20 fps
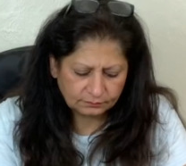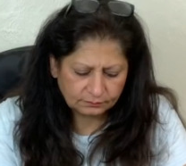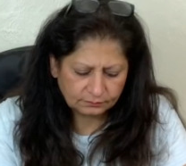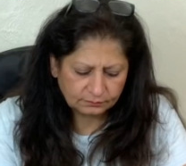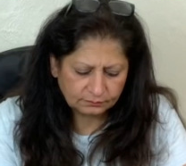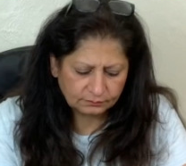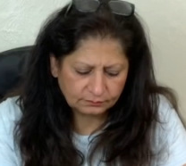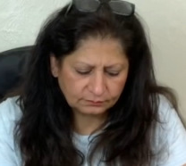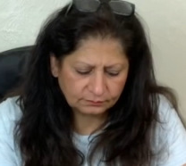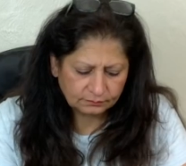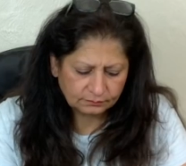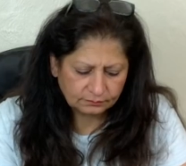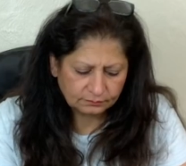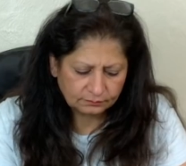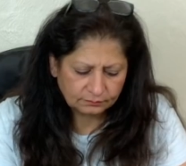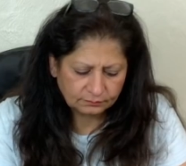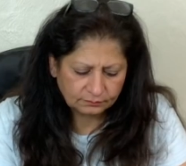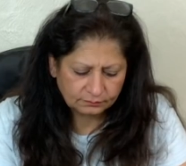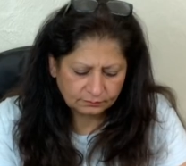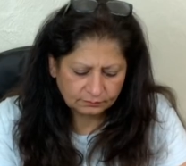
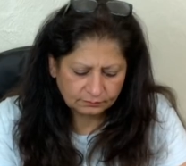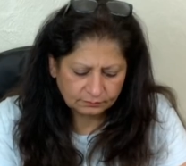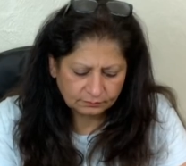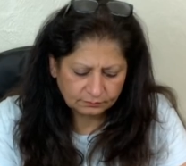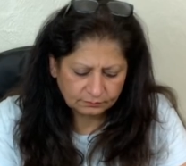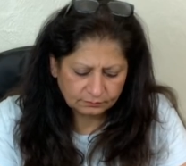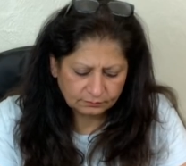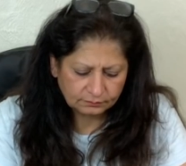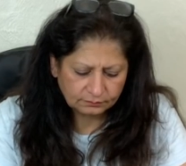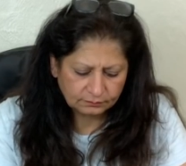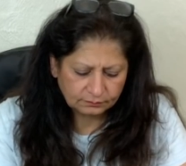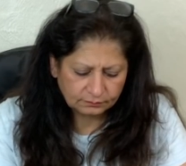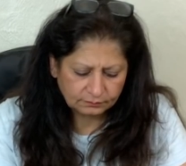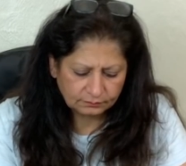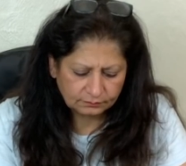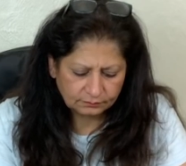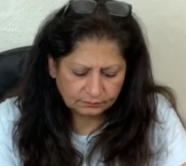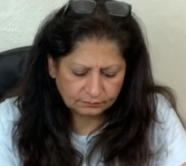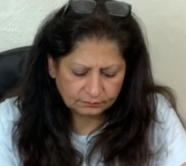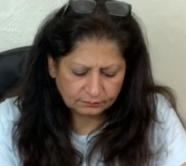
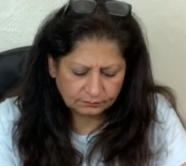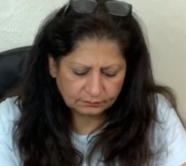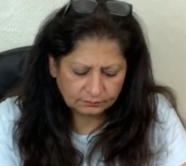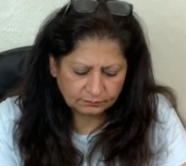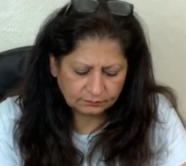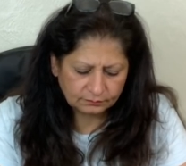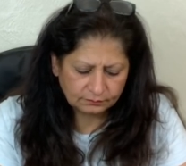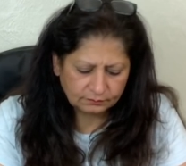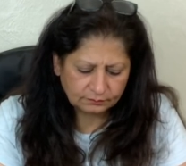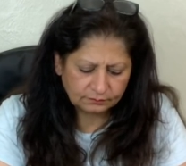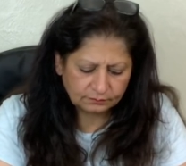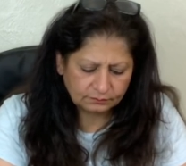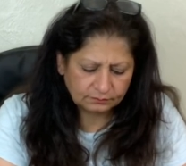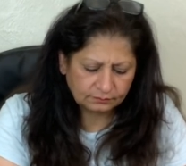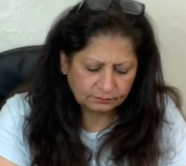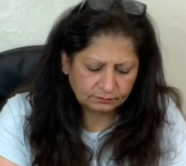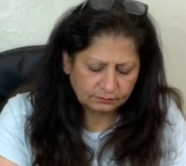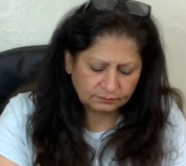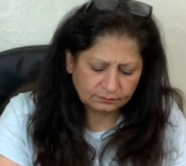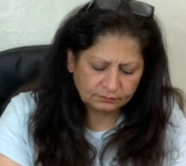
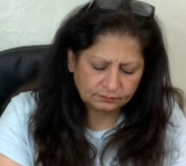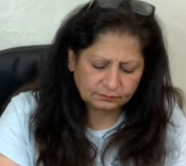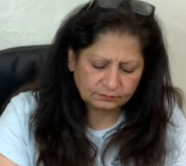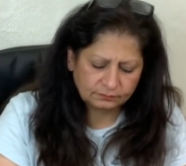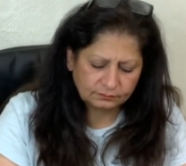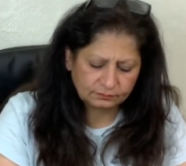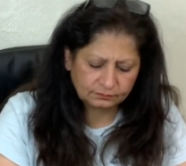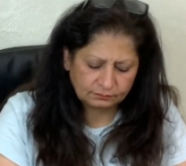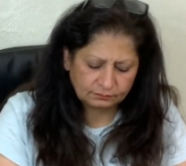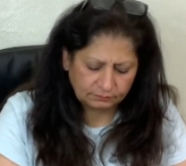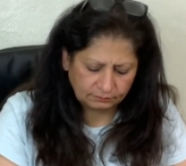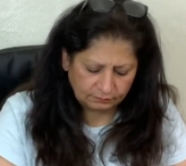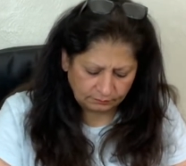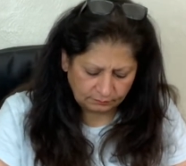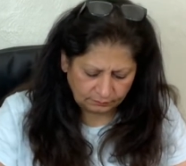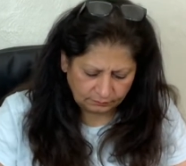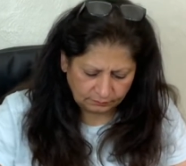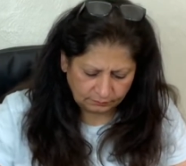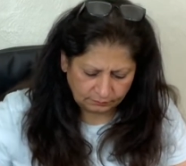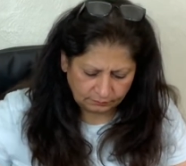
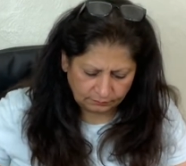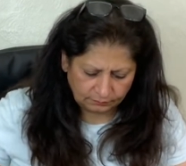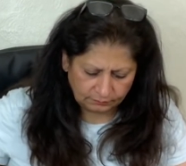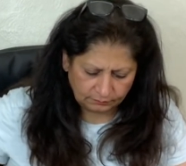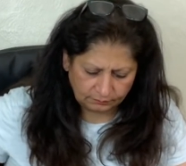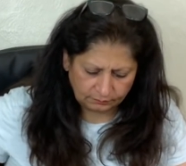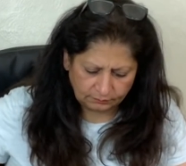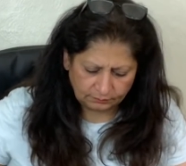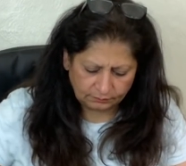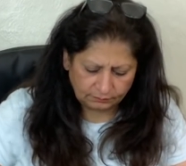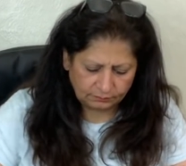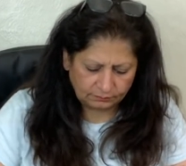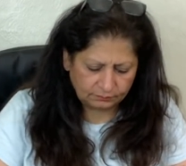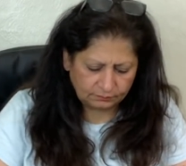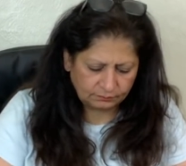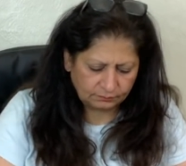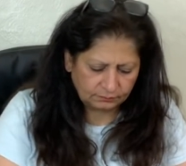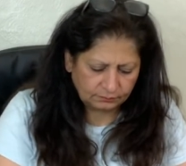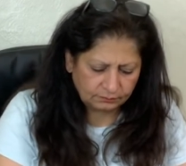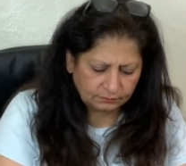
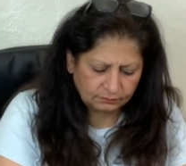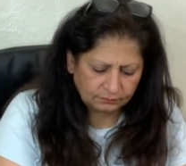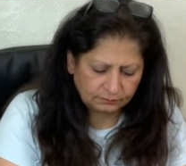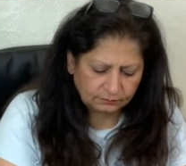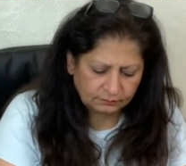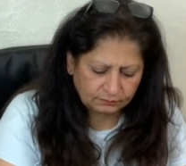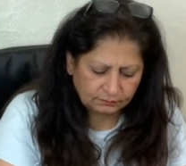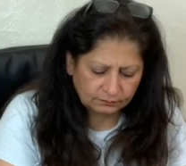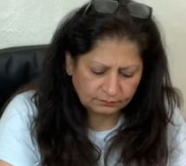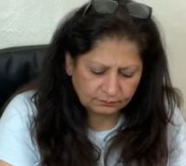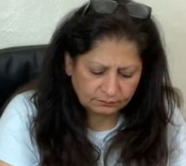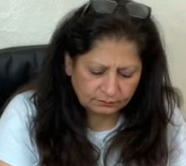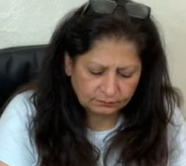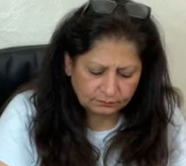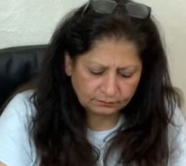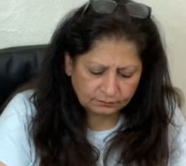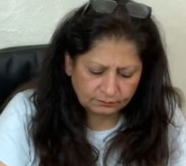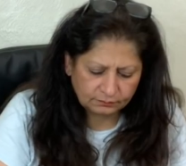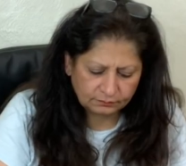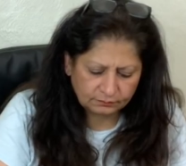
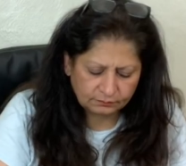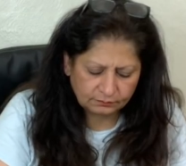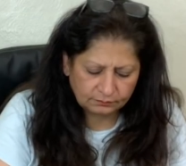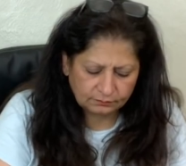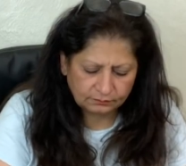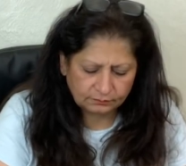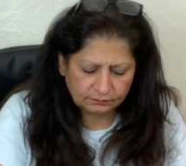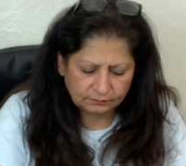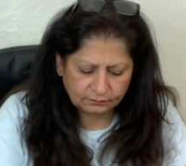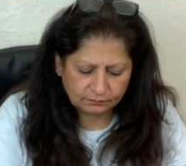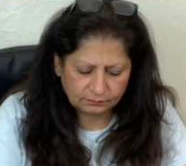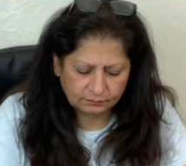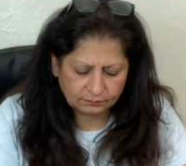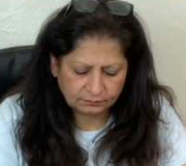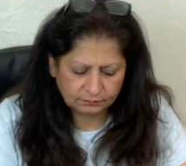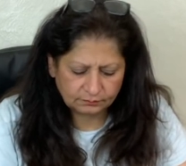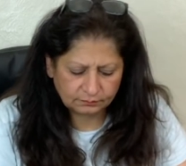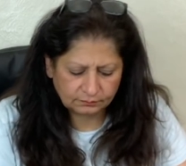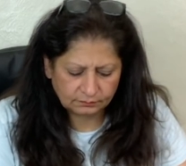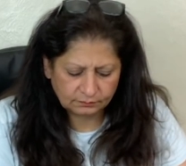
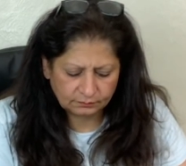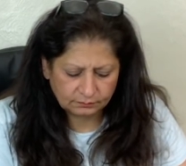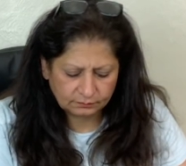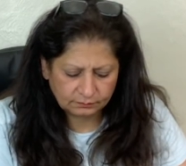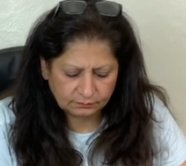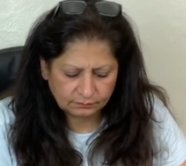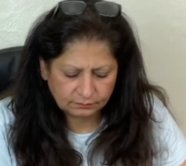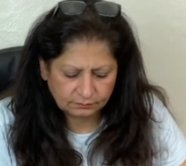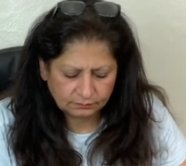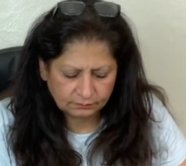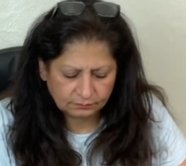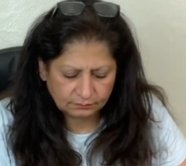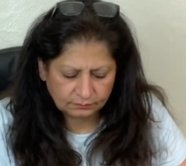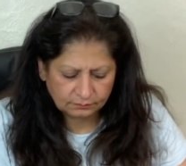(no one is talking)